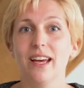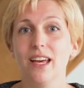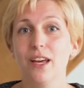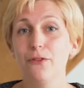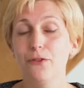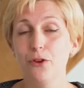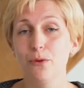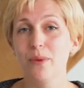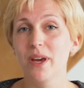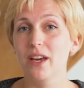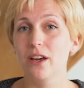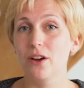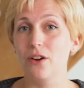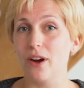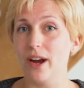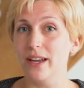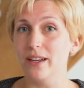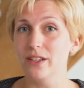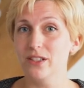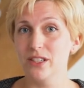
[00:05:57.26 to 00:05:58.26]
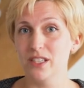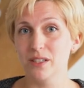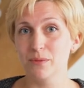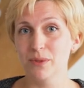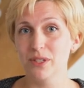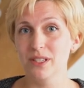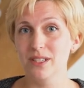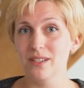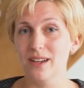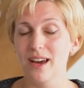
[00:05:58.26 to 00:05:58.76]
If you make a grind
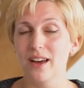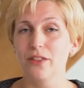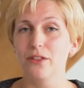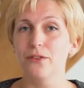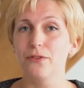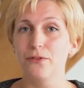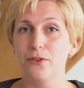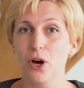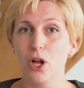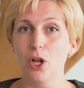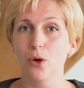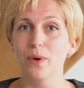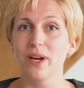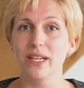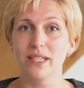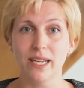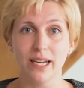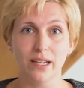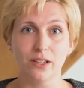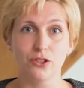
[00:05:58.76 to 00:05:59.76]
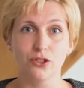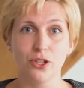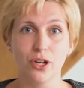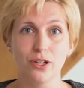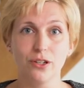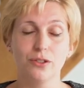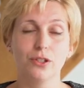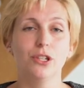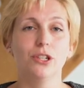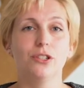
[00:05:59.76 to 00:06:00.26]
adjustment and the following test
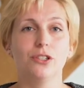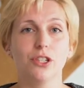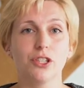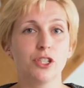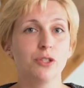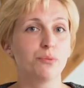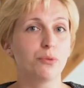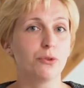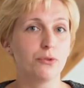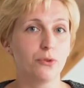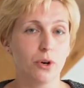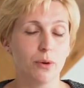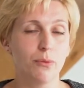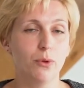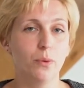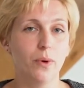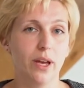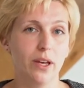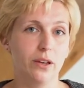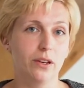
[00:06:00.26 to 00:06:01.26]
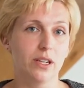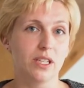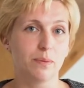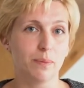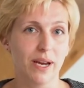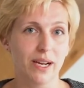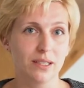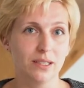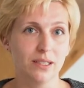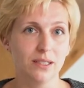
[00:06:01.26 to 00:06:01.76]
shot doesn't perform the way you
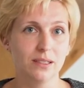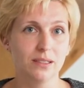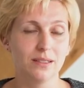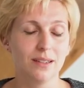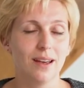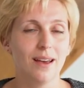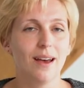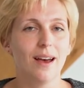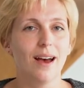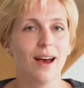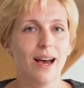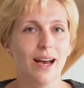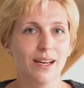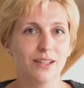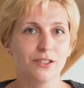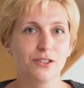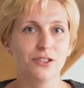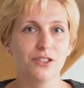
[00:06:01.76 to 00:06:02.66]
expected, ask